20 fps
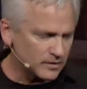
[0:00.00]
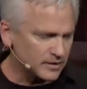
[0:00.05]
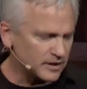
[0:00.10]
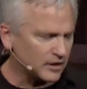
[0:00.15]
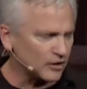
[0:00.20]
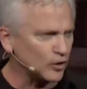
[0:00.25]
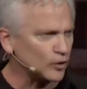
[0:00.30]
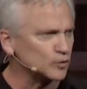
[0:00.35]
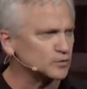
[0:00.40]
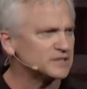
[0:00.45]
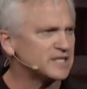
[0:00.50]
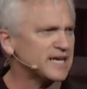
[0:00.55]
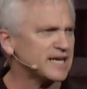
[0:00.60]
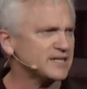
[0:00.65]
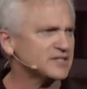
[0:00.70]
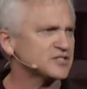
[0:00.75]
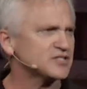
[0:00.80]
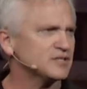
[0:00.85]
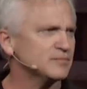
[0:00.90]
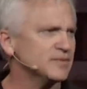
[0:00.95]
in our Old
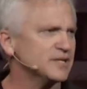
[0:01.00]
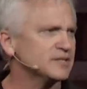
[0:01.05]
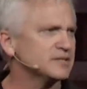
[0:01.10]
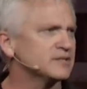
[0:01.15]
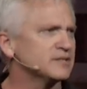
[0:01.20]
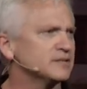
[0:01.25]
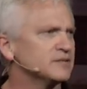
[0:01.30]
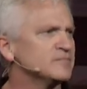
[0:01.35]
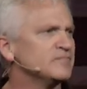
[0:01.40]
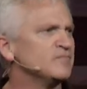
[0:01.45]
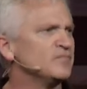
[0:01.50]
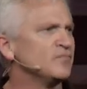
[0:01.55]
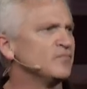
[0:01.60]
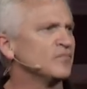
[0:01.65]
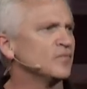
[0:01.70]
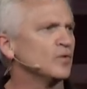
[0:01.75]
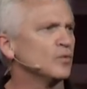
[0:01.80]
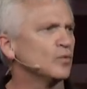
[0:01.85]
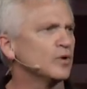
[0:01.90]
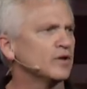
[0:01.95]
Testament,
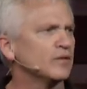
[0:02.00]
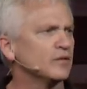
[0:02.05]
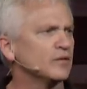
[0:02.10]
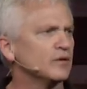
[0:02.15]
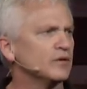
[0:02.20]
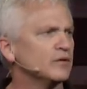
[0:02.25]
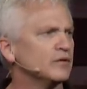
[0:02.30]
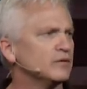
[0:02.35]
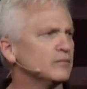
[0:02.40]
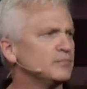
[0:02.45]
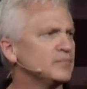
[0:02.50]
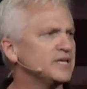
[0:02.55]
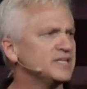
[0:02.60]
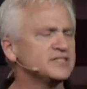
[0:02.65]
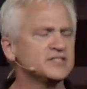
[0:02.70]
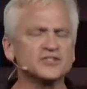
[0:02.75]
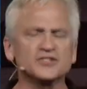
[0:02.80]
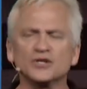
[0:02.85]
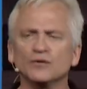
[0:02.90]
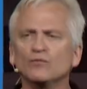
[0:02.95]
one of the
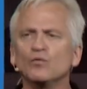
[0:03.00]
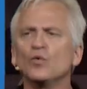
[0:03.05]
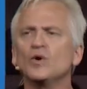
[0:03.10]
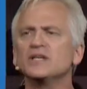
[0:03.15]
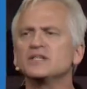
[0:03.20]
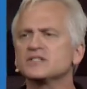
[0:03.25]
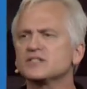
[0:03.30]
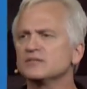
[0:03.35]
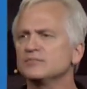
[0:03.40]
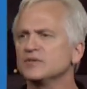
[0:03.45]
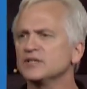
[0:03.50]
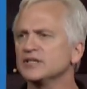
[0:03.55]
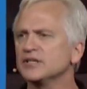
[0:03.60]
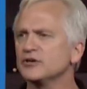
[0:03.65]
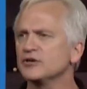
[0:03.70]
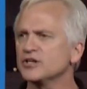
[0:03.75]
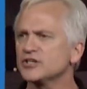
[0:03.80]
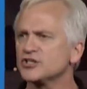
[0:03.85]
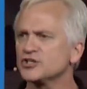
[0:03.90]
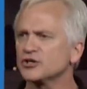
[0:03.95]
pieces of wisdom
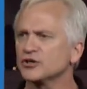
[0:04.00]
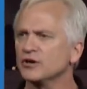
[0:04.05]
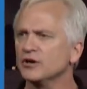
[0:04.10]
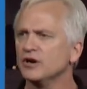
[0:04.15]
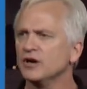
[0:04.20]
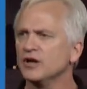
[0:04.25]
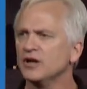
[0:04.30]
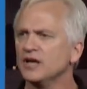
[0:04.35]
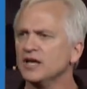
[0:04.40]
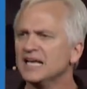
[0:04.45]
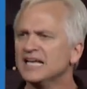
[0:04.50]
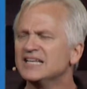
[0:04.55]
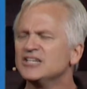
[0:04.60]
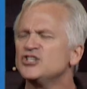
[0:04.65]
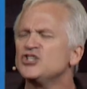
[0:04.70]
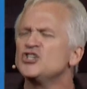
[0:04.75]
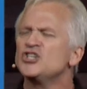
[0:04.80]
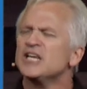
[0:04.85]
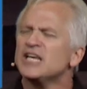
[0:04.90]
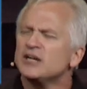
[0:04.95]
literature,
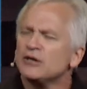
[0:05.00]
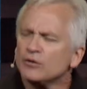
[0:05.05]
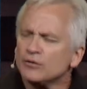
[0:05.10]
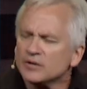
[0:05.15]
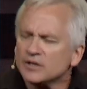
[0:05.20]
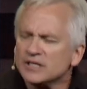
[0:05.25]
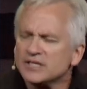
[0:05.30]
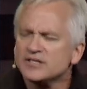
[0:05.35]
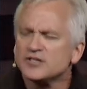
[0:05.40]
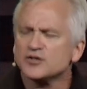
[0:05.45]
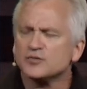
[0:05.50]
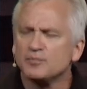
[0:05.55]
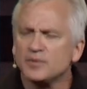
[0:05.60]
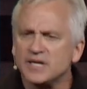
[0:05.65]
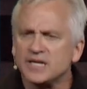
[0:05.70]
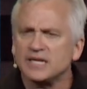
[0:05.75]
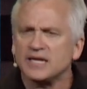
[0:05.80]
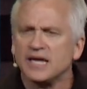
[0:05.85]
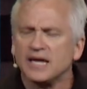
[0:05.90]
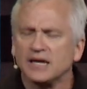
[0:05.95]
generally
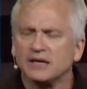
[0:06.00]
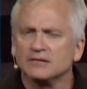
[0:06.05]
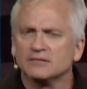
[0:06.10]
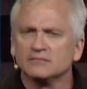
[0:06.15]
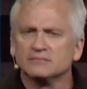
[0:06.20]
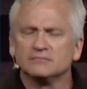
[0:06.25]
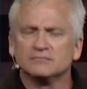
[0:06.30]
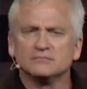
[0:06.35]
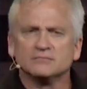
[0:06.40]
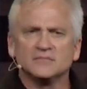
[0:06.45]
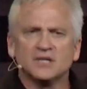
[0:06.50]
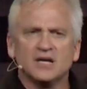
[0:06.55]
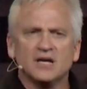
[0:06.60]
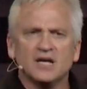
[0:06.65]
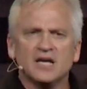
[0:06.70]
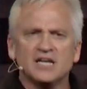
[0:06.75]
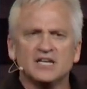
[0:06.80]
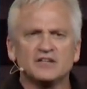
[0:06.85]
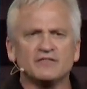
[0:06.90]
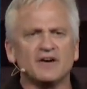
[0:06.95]
speaking,
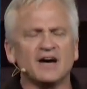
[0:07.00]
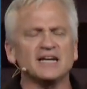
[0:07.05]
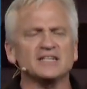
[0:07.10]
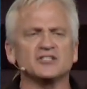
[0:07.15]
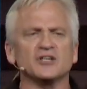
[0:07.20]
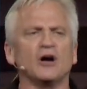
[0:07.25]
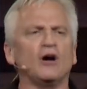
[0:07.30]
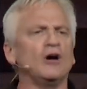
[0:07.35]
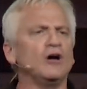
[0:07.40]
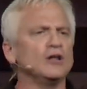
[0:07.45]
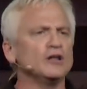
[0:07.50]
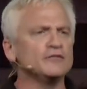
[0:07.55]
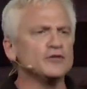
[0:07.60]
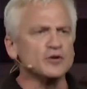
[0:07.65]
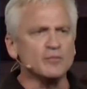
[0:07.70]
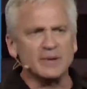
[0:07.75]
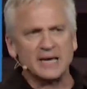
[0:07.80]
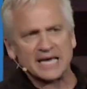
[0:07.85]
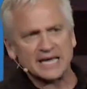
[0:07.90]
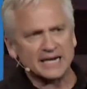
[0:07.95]
divides all of
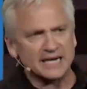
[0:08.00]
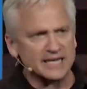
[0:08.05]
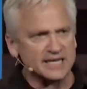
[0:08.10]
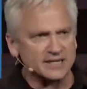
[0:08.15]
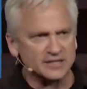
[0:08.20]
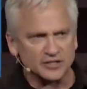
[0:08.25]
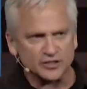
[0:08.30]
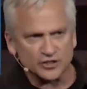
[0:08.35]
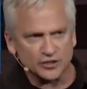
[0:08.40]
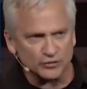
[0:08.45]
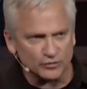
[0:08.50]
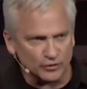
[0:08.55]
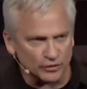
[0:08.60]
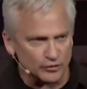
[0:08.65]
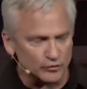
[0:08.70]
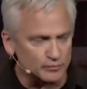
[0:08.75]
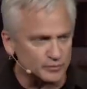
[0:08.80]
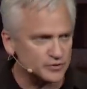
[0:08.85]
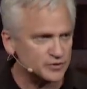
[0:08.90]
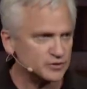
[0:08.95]
humanity into two
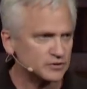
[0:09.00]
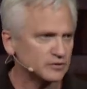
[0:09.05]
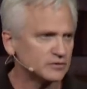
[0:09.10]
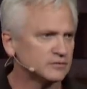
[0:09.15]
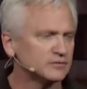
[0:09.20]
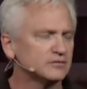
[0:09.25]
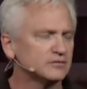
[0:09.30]
groups.